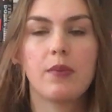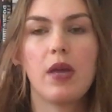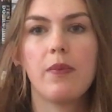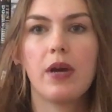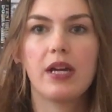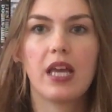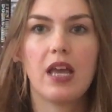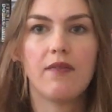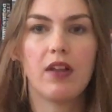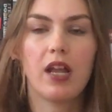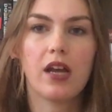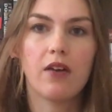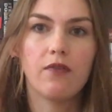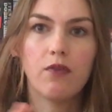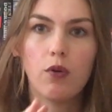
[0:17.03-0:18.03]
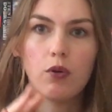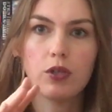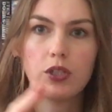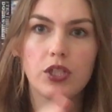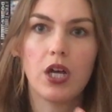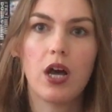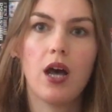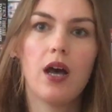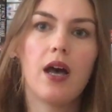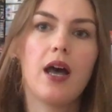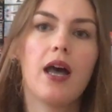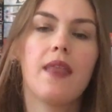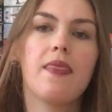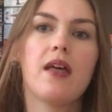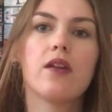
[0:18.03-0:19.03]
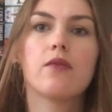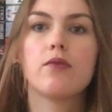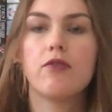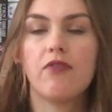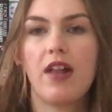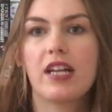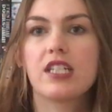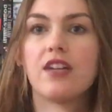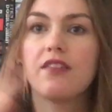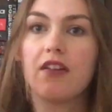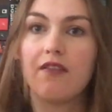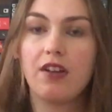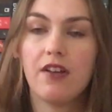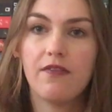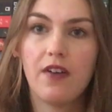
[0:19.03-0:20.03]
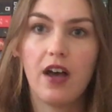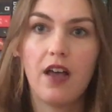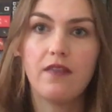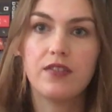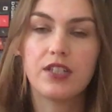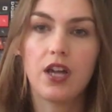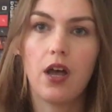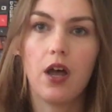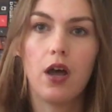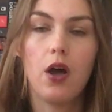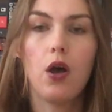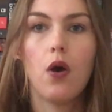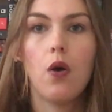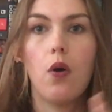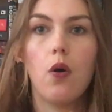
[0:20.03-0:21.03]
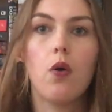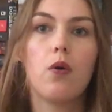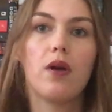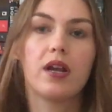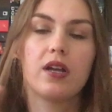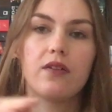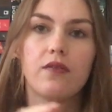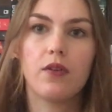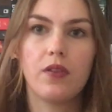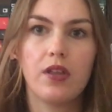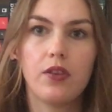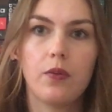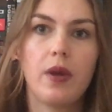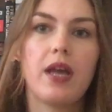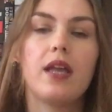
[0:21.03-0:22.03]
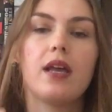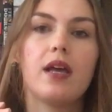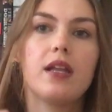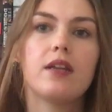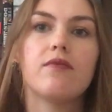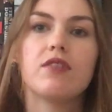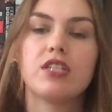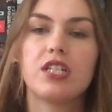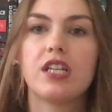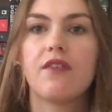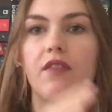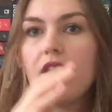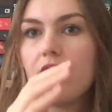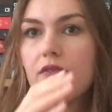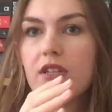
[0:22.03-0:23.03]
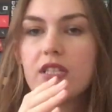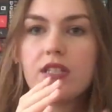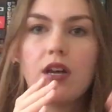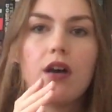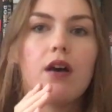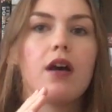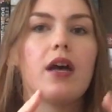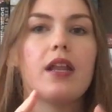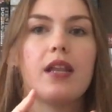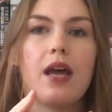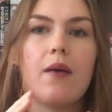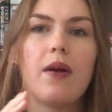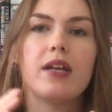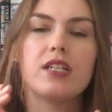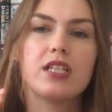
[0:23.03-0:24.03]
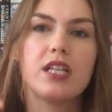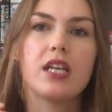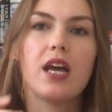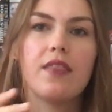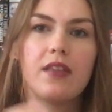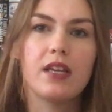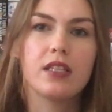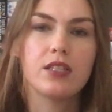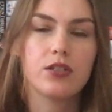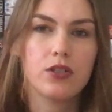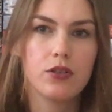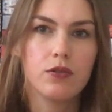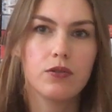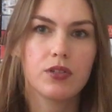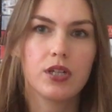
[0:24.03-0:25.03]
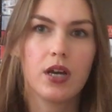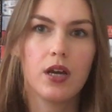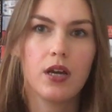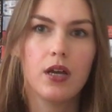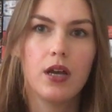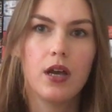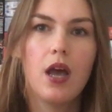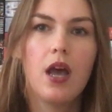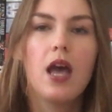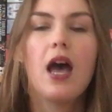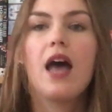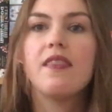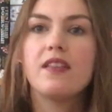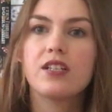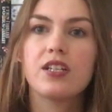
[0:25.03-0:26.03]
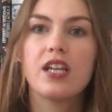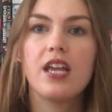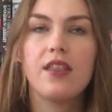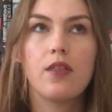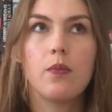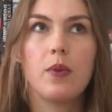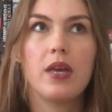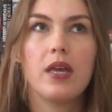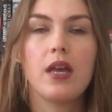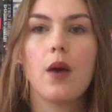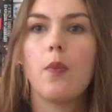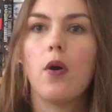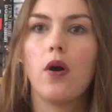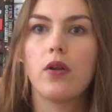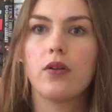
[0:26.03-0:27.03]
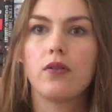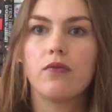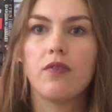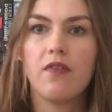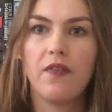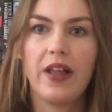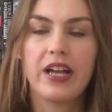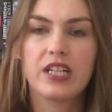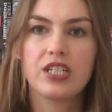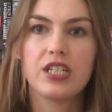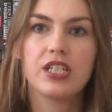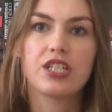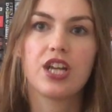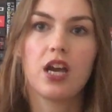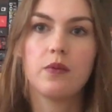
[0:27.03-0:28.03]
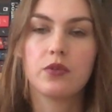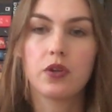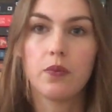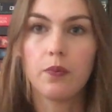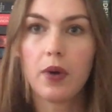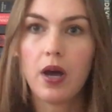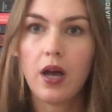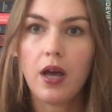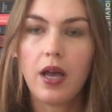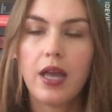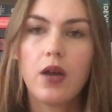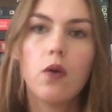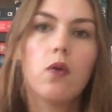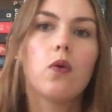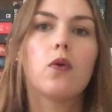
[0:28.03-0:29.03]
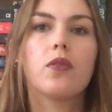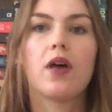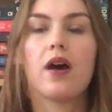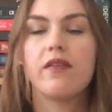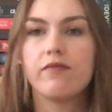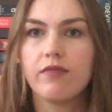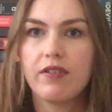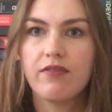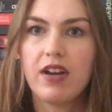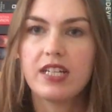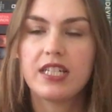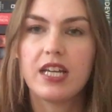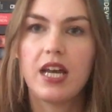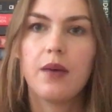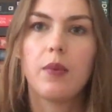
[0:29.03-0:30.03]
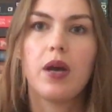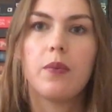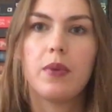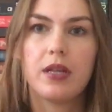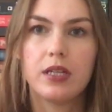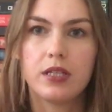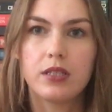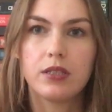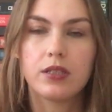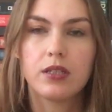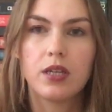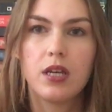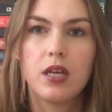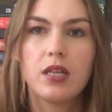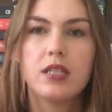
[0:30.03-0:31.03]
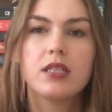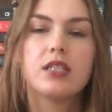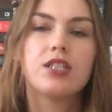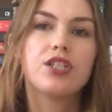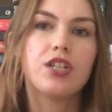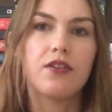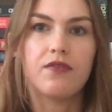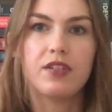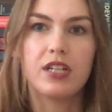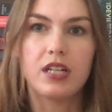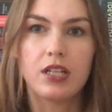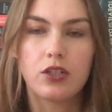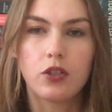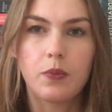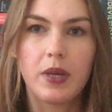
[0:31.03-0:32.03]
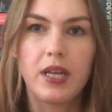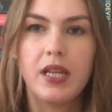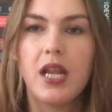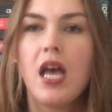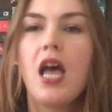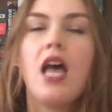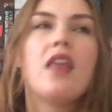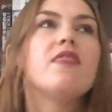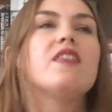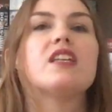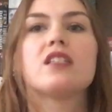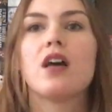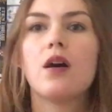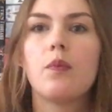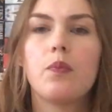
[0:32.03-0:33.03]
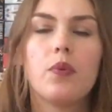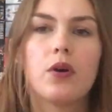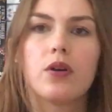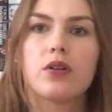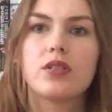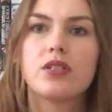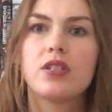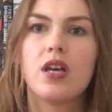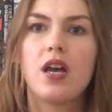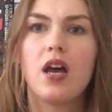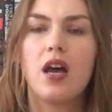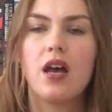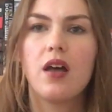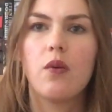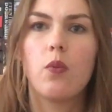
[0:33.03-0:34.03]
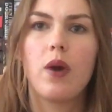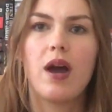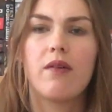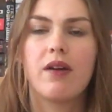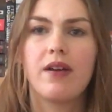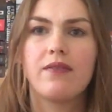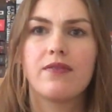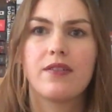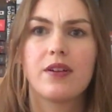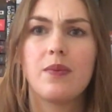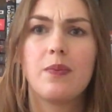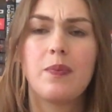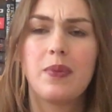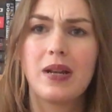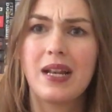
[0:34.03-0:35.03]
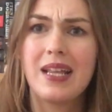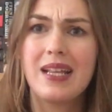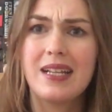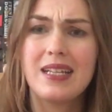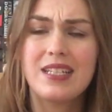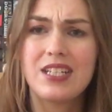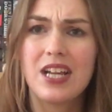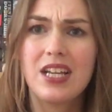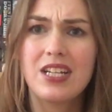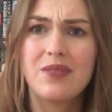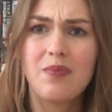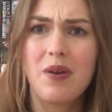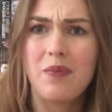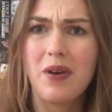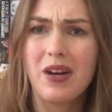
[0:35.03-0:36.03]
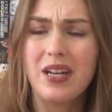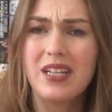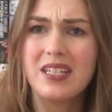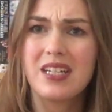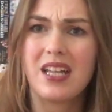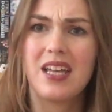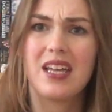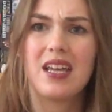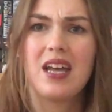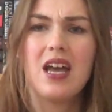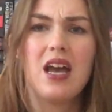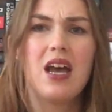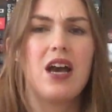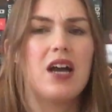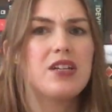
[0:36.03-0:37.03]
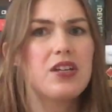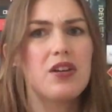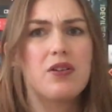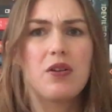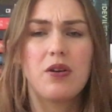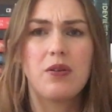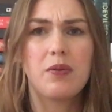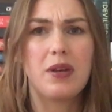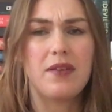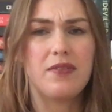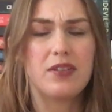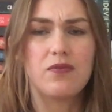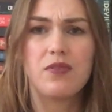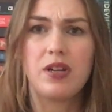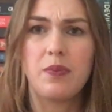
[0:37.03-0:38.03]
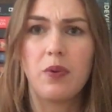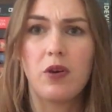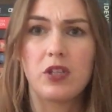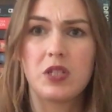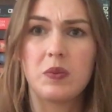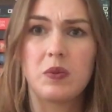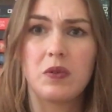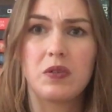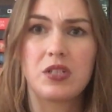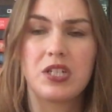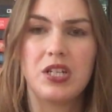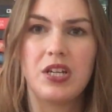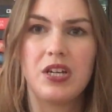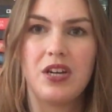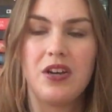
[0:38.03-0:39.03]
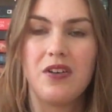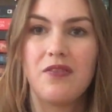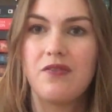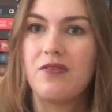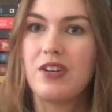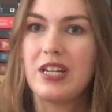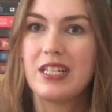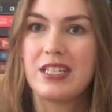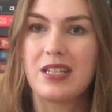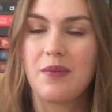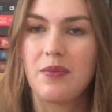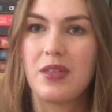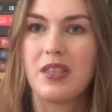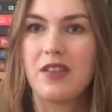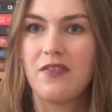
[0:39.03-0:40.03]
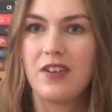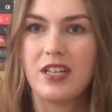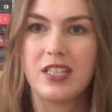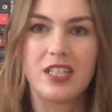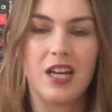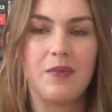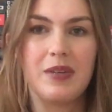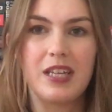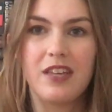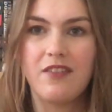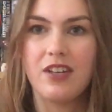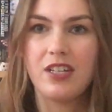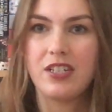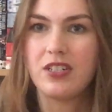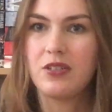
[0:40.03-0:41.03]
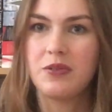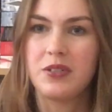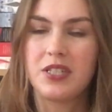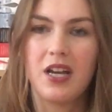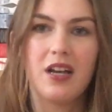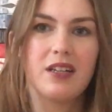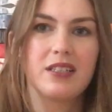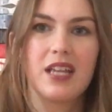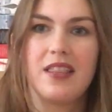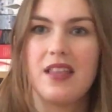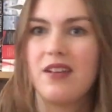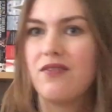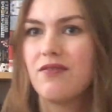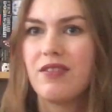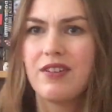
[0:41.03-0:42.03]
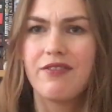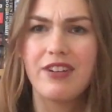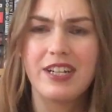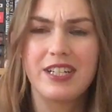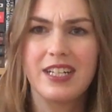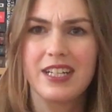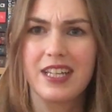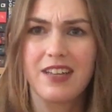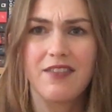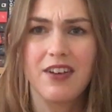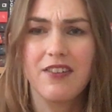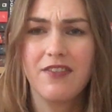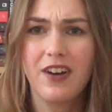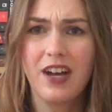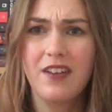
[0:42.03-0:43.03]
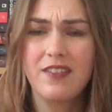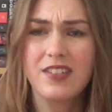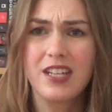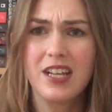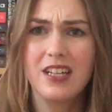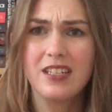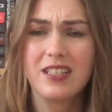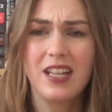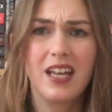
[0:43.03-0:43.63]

Maybe I gave it like a 4-star and then on reflection I've given it a 5-star, or I could have gone the other way and originally given it a 3-star and now actually I think it's a 2-star. And this could either be upon reflection as time's gone by, or that I've reread it and my opinion's shifted a little bit. These aren't books where I've completely changed my mind. Like, I don't know if it's really possible to read something the first time and give it a 2 stars and then reread it and give it a 5 stars.